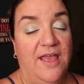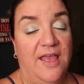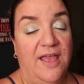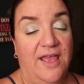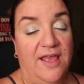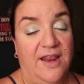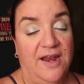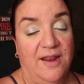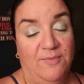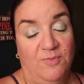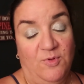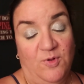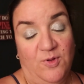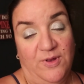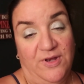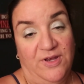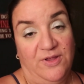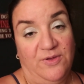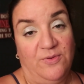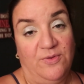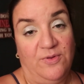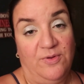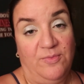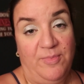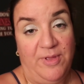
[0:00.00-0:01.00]
and I'm going to
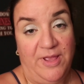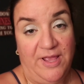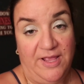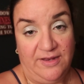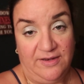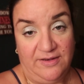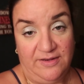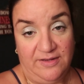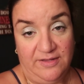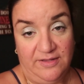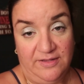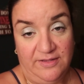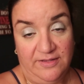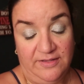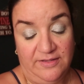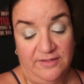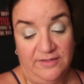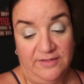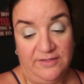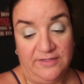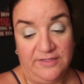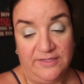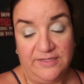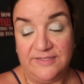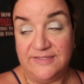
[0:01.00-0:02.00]
go to bed
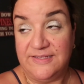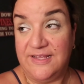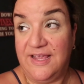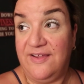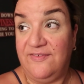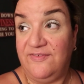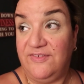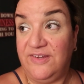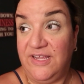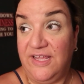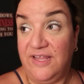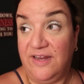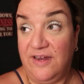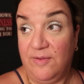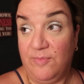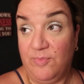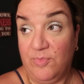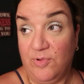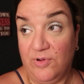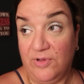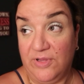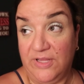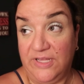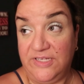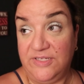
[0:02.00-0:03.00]
because I have to get up
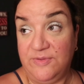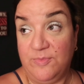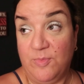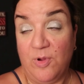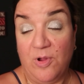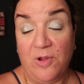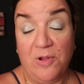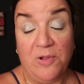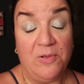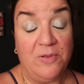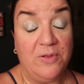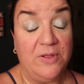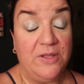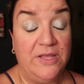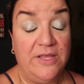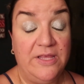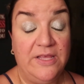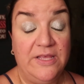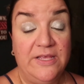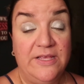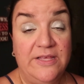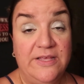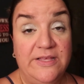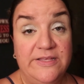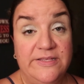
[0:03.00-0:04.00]
early tomorrow.
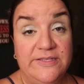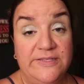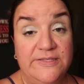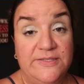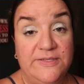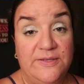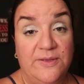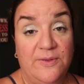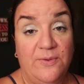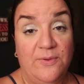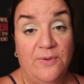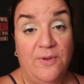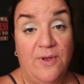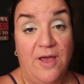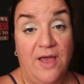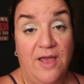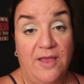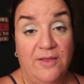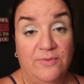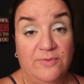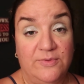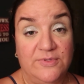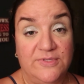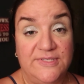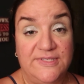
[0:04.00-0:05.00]
So
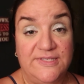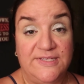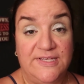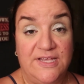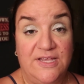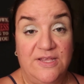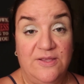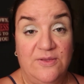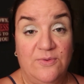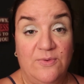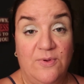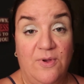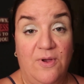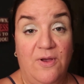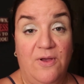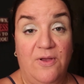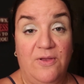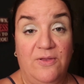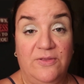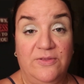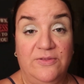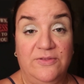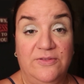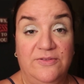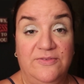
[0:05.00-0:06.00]
I will see you
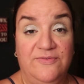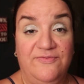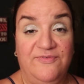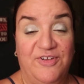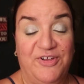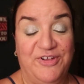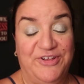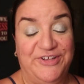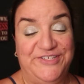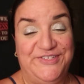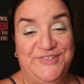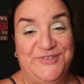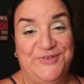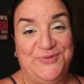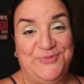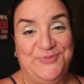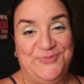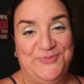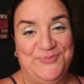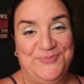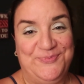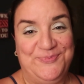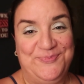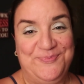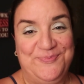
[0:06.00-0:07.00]
all very soon.
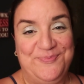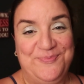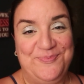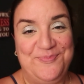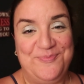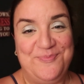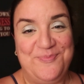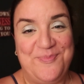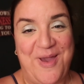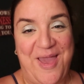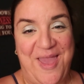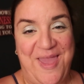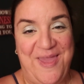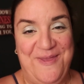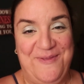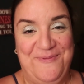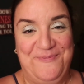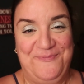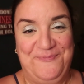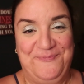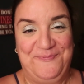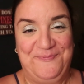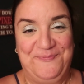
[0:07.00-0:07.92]
Bye.